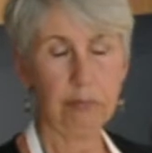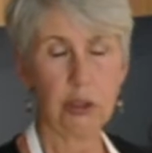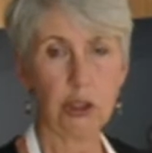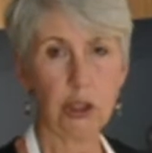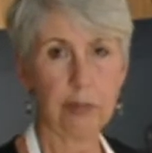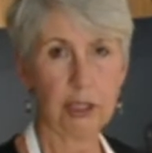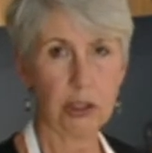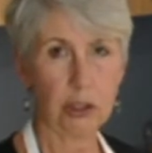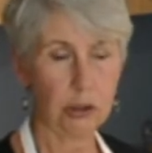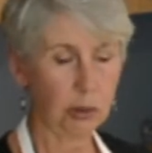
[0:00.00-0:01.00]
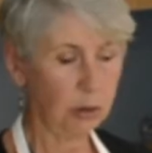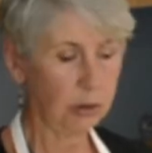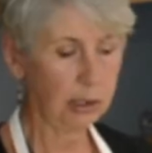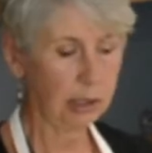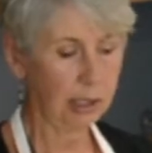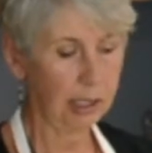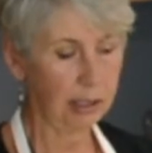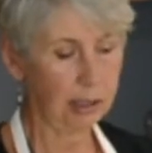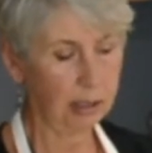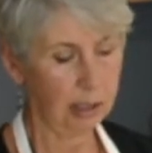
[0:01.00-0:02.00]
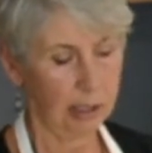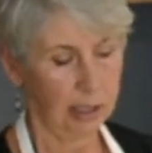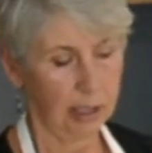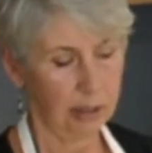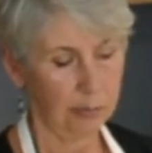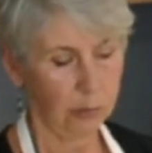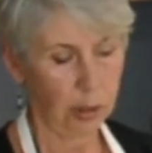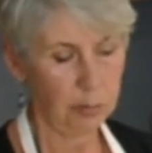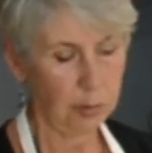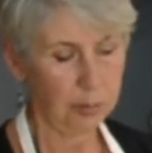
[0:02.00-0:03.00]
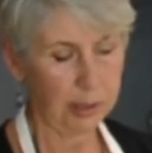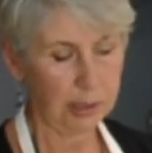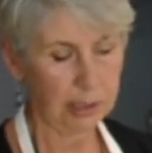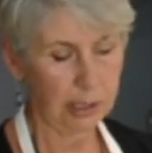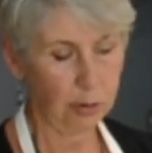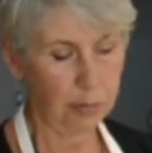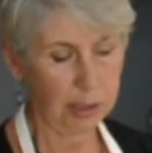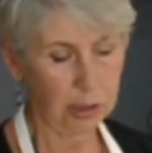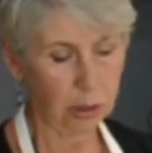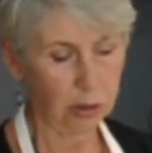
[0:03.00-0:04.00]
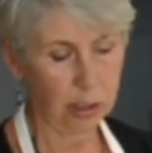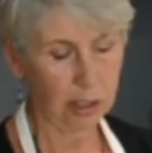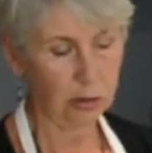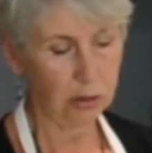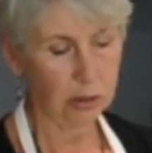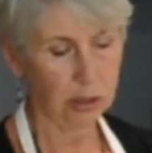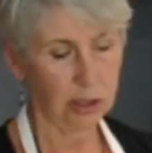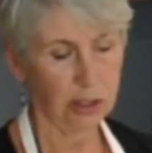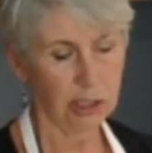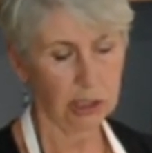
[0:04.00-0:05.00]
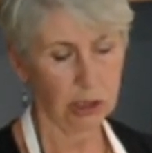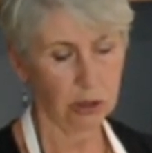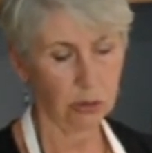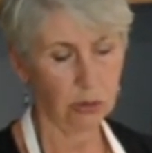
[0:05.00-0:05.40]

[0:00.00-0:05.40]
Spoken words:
Dijon mustard. So I'm using a Grey Poupon style mustard, and this is